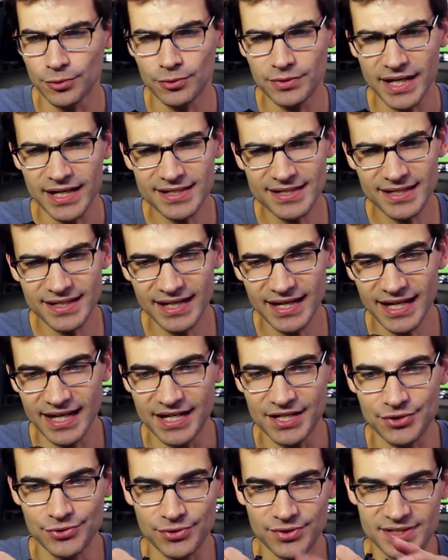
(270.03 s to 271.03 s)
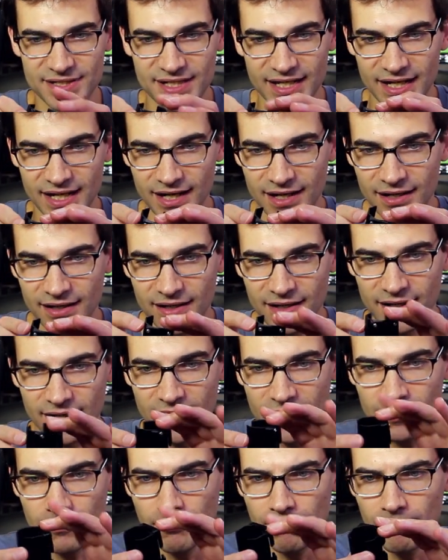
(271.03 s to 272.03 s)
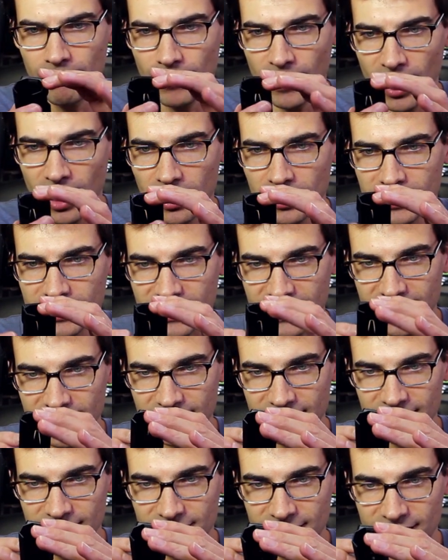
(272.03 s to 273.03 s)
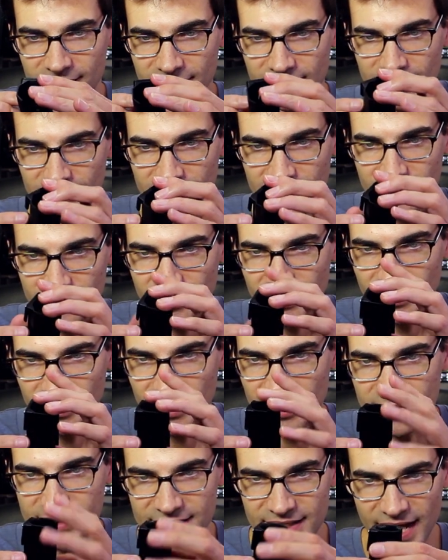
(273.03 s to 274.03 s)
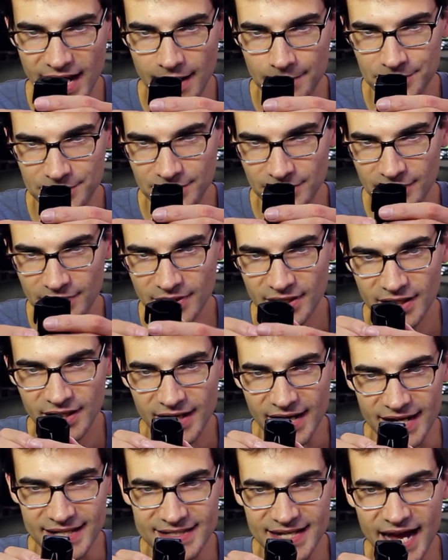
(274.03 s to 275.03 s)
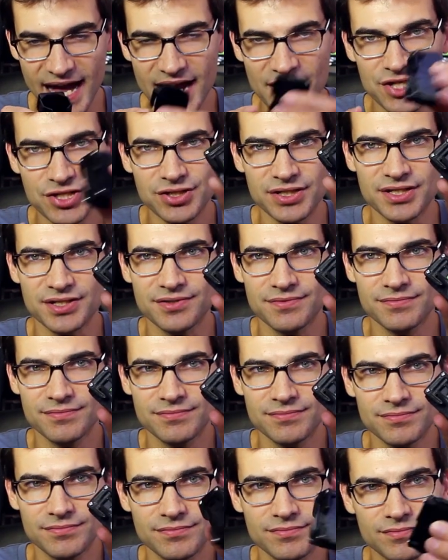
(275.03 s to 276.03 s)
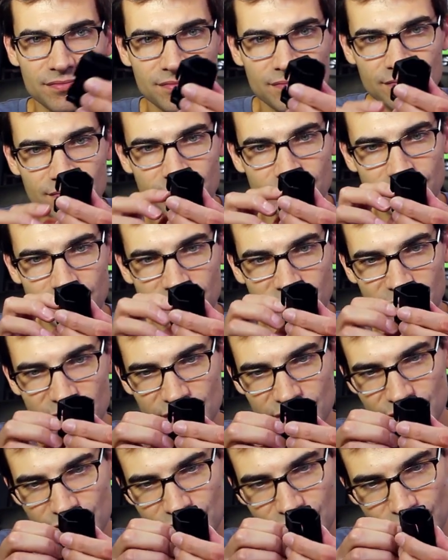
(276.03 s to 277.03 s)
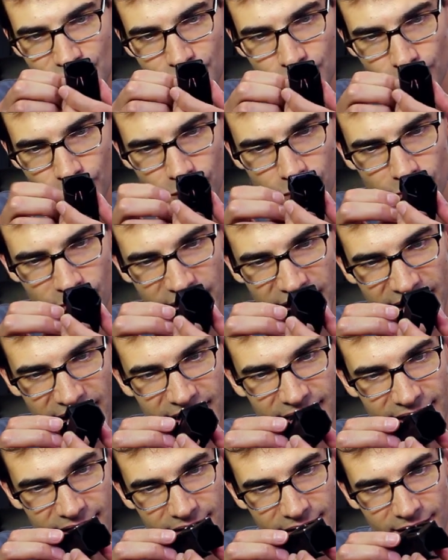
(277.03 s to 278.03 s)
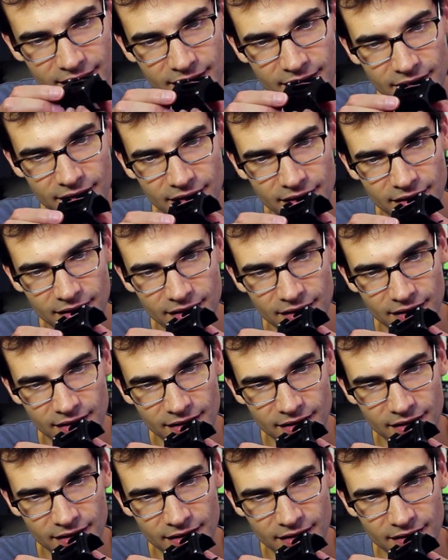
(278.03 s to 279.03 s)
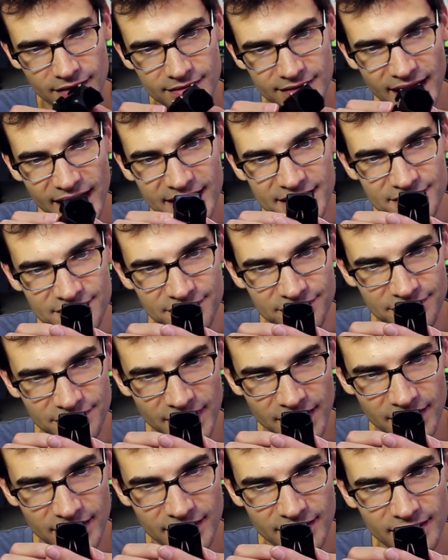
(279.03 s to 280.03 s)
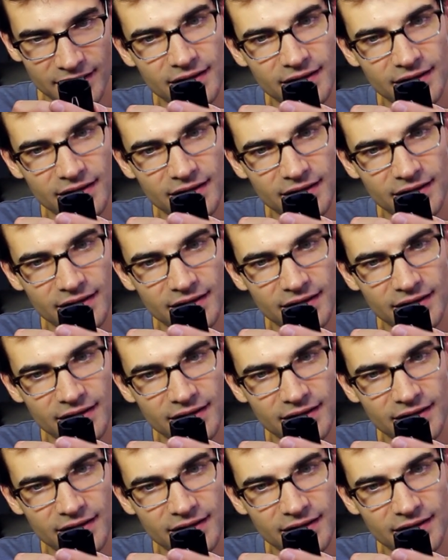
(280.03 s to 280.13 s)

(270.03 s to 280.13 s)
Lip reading: Ooh, that's an interesting Molly adapter. It's actually screwed in. That is very...